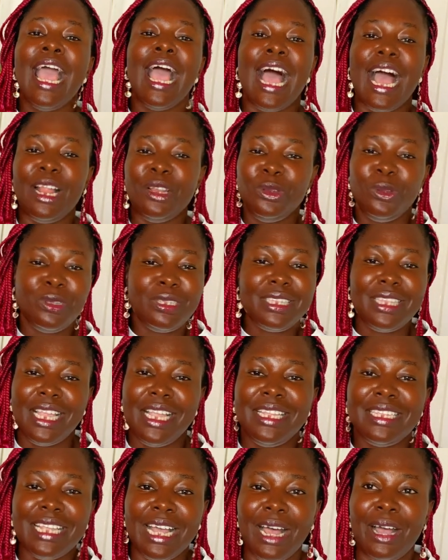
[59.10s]
and those
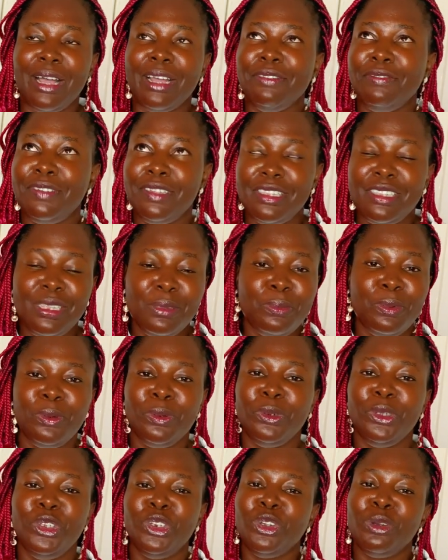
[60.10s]
things are
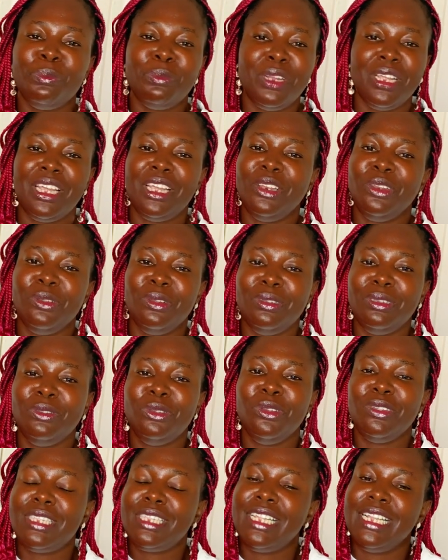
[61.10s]
visible you don't bring in th
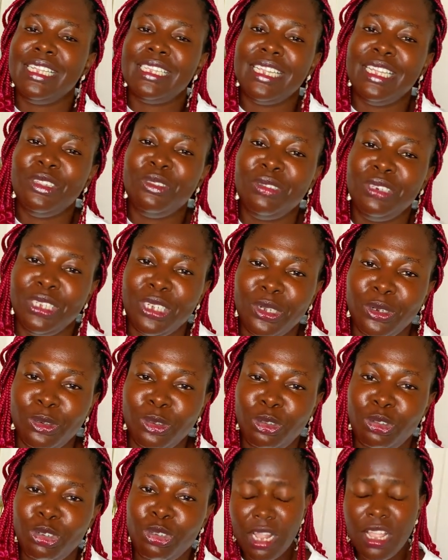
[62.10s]
those things into the
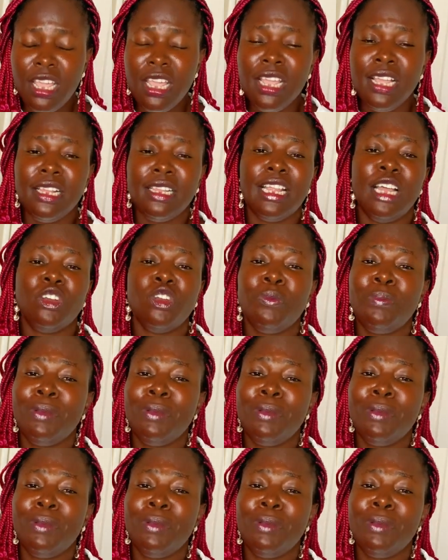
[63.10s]
country there are no